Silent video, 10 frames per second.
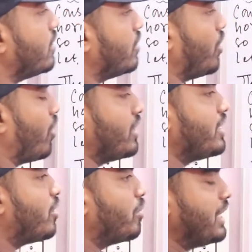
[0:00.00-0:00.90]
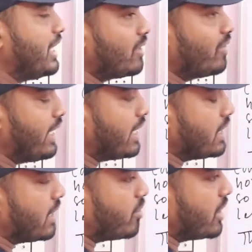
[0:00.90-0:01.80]
We already completed vector
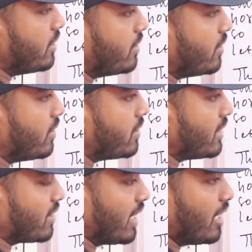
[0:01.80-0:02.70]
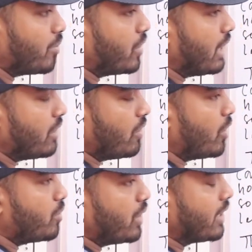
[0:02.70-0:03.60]
chapter, the scalar product or
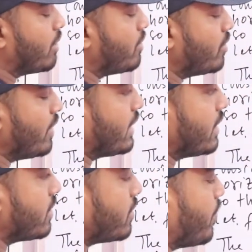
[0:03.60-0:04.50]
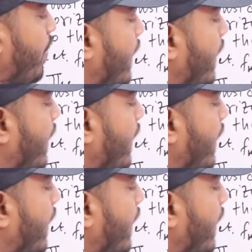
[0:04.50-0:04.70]
dot product of 2 vectors.